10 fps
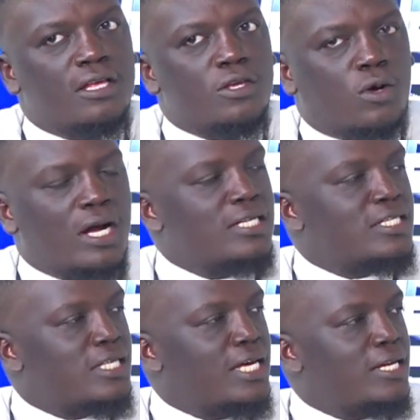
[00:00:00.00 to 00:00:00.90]
you
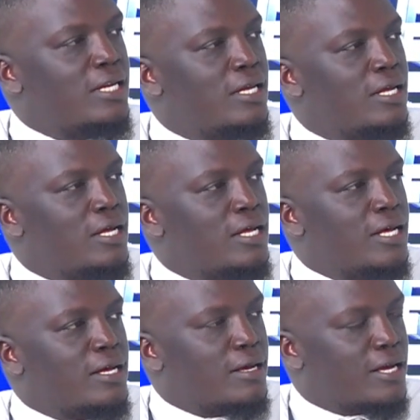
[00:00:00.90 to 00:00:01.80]
can't then
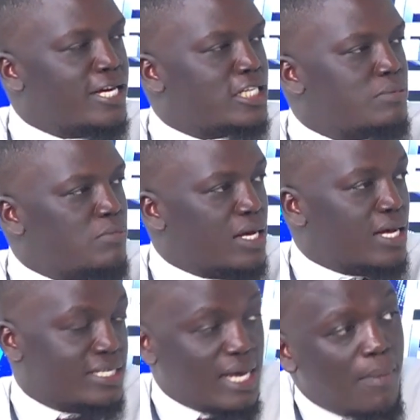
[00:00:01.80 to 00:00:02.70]
get
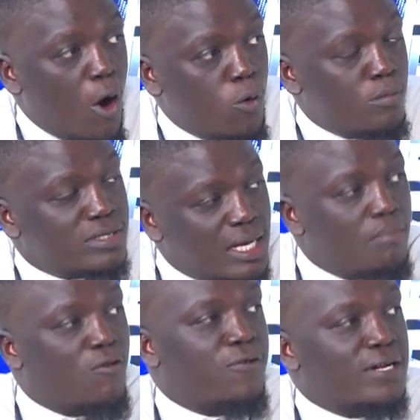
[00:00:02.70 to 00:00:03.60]
somehow
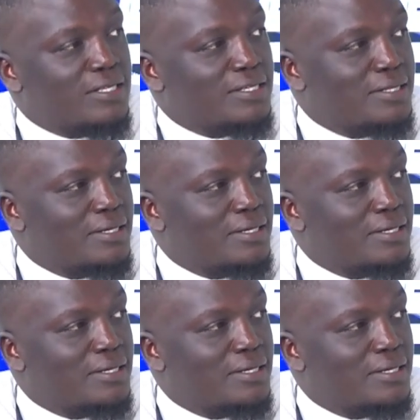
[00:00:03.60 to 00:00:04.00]
some more fans.